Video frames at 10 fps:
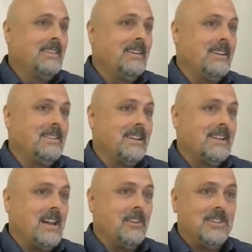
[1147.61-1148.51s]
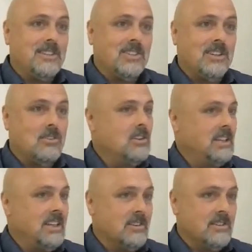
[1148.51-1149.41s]
uh, technology and security
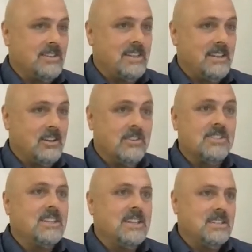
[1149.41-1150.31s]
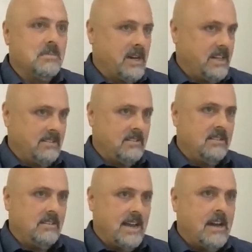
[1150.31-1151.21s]
leaders that there is an easy button
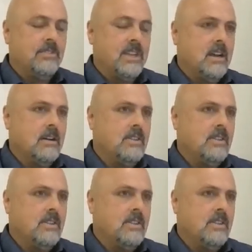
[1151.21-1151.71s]
out there.